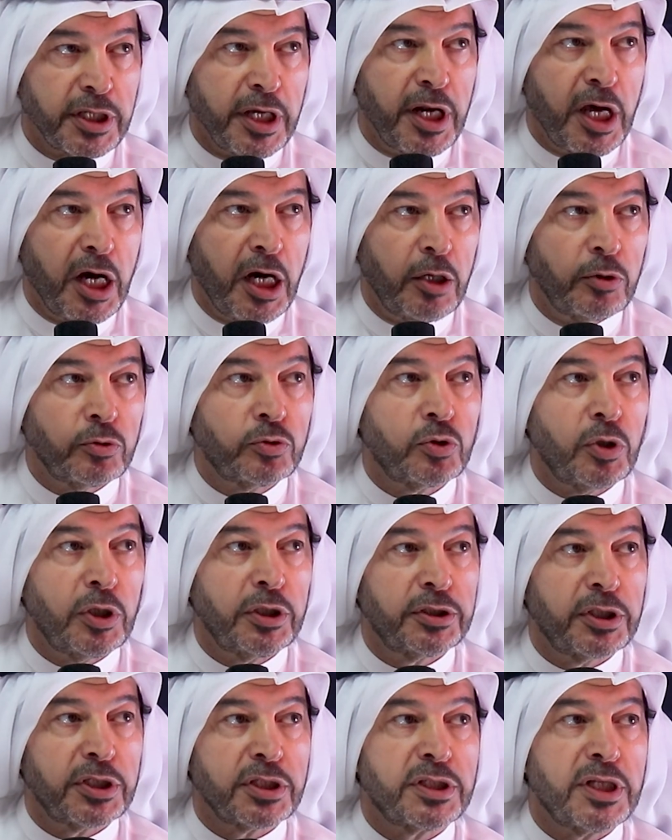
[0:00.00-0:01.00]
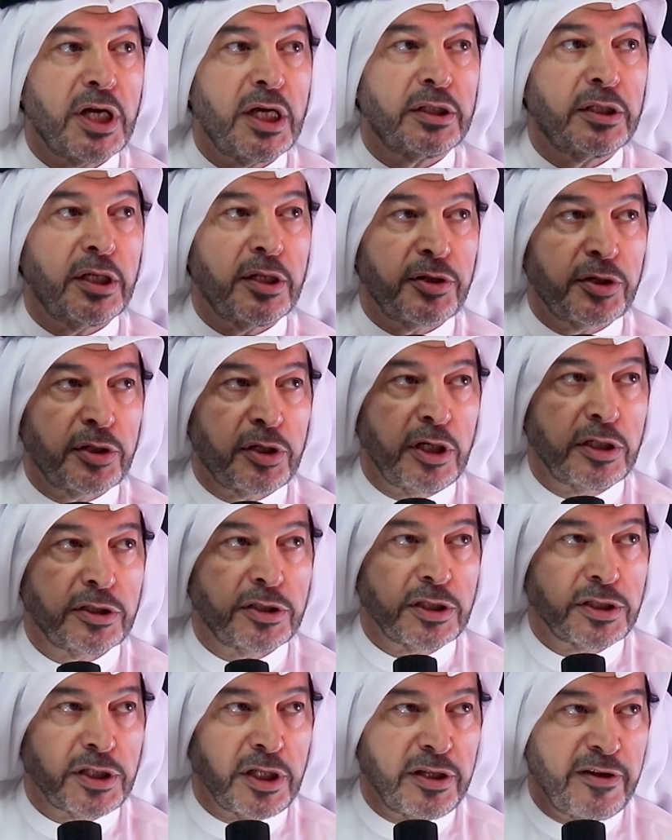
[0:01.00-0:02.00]
and how to understand other
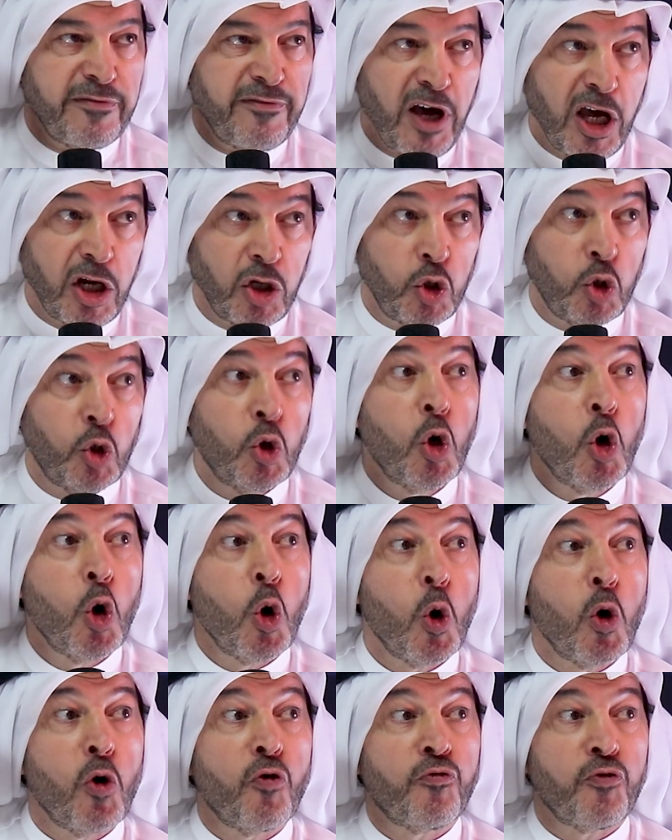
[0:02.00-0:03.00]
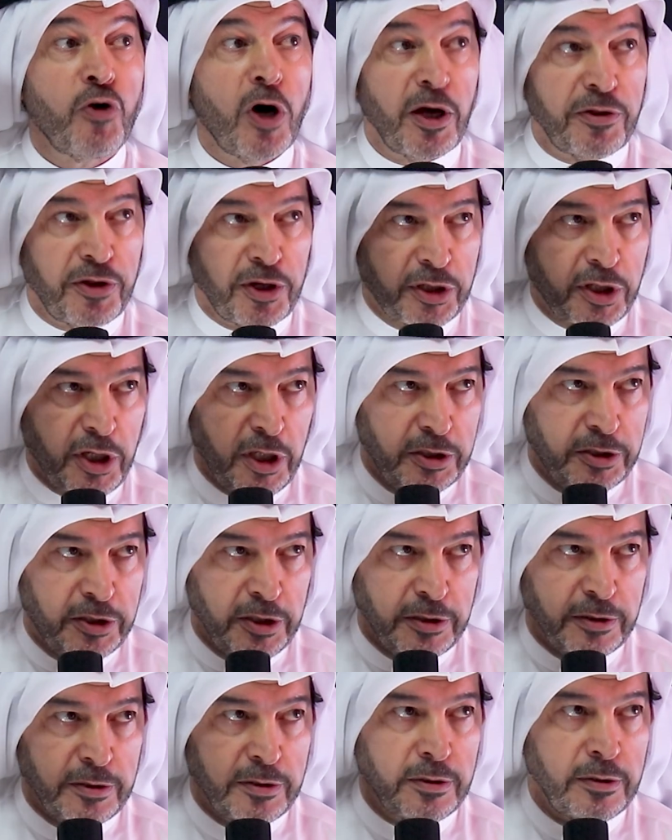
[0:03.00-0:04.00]
cultures and the value of other
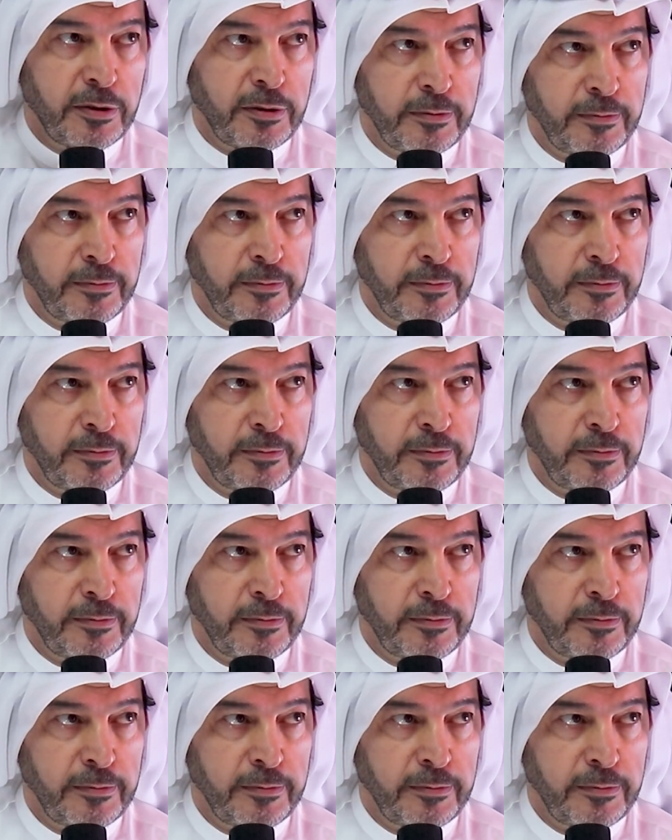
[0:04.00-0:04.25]
cultures.